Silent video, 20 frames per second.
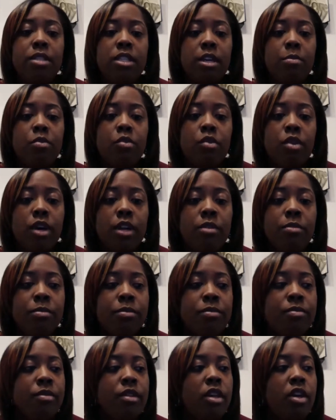someone
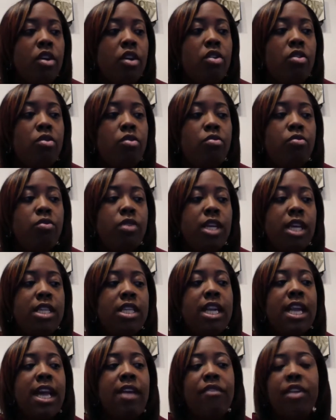who
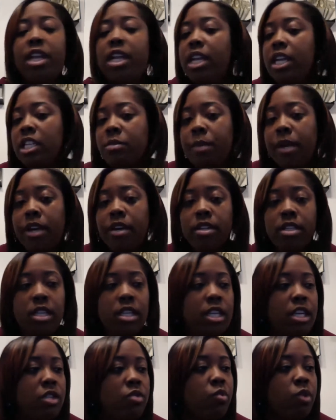doesn't have any experience
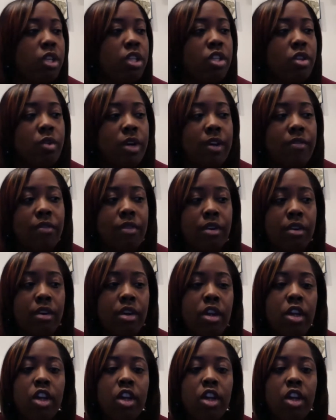in this whatsoever.